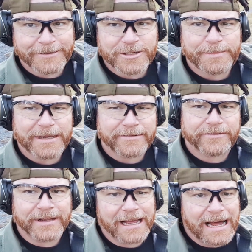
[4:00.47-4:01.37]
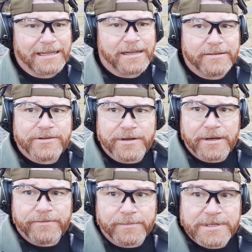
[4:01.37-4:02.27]
should be interesting. I love
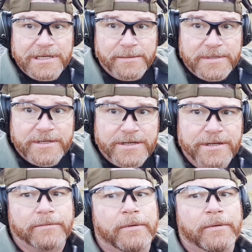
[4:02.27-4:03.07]
shooting from the sitting position.